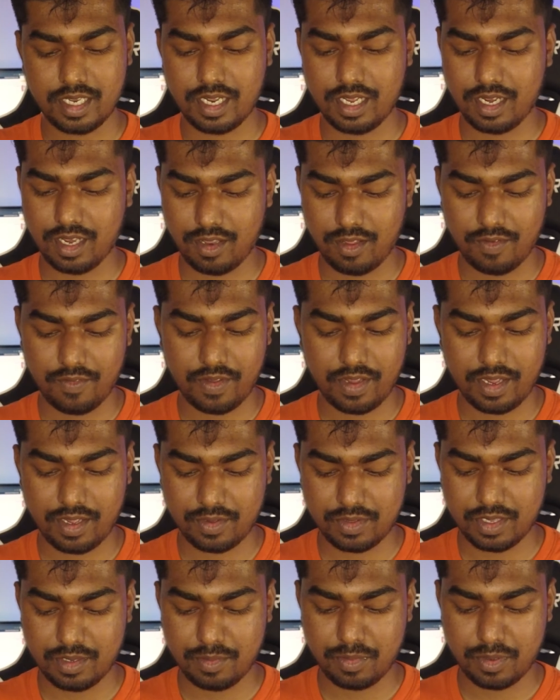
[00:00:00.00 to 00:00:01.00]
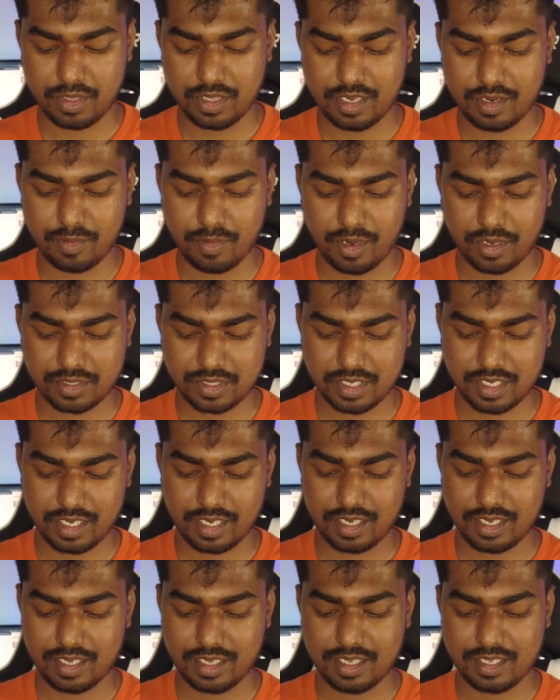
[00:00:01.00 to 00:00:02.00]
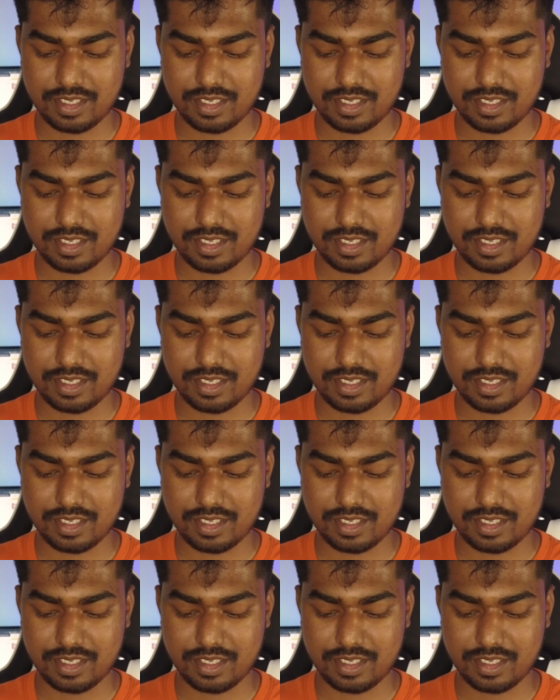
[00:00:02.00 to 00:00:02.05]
and I love how they put their boxing.